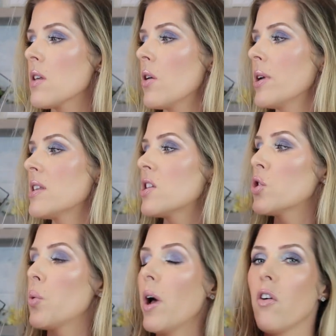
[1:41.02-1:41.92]
So it's the
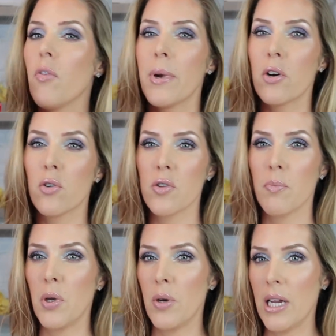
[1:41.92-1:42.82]
12 Miracles
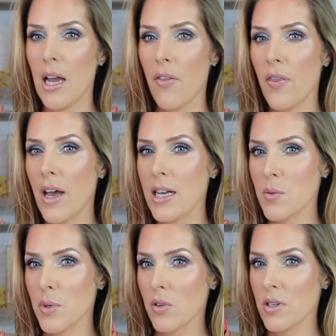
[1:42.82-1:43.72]
of Beauty and
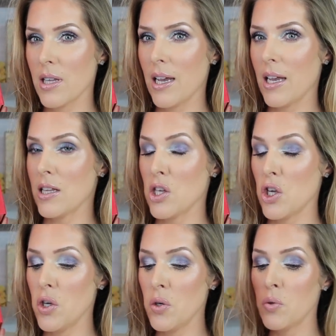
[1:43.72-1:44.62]
that's what it looks like. It's
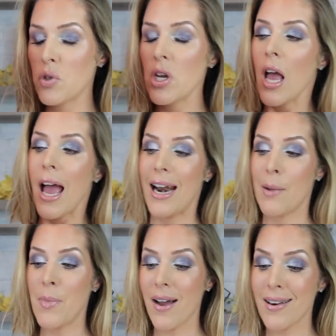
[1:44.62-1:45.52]
huge. And
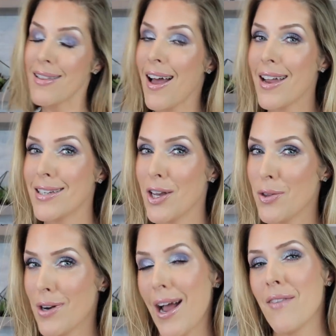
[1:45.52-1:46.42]
I'm not gonna lie and tell
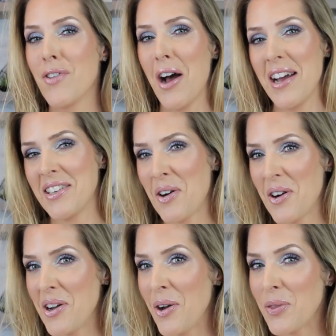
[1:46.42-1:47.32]
you that I have not
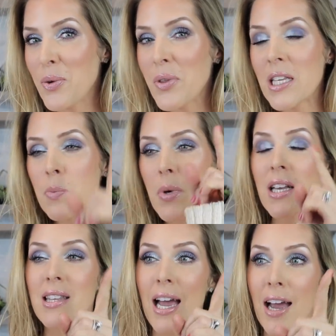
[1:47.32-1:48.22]
already gone through this
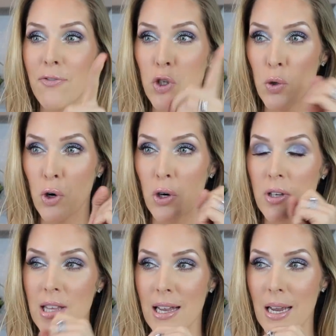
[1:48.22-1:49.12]
because I have two
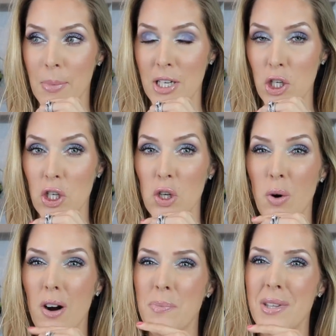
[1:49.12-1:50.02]
girls, like I mentioned, who
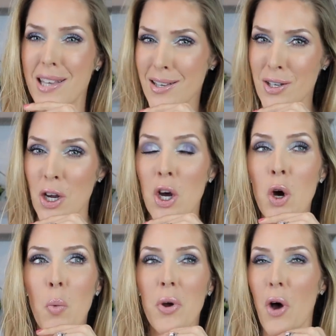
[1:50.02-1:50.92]
are obsessed
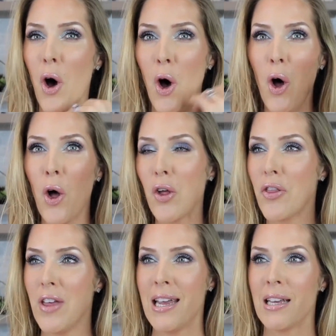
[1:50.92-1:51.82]
with all
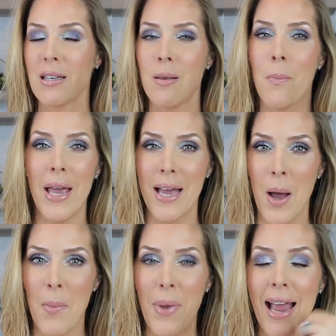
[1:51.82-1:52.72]
things
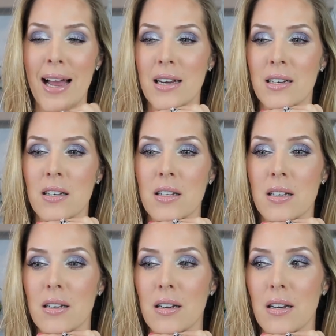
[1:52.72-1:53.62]
makeup and
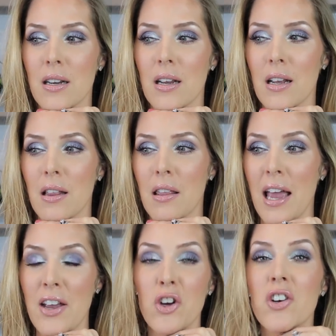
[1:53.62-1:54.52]

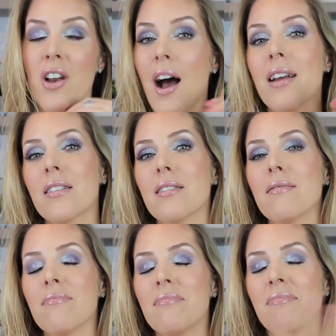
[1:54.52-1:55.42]
they could not
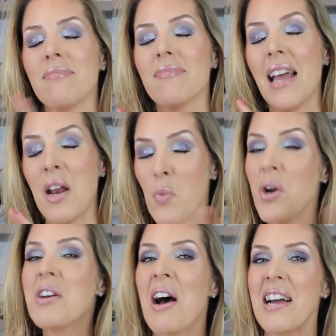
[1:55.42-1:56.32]
and
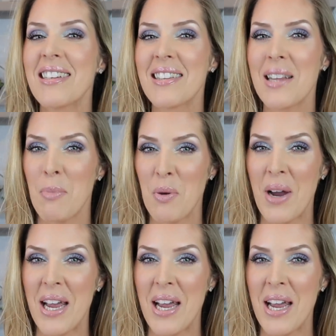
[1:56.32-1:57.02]
would not let me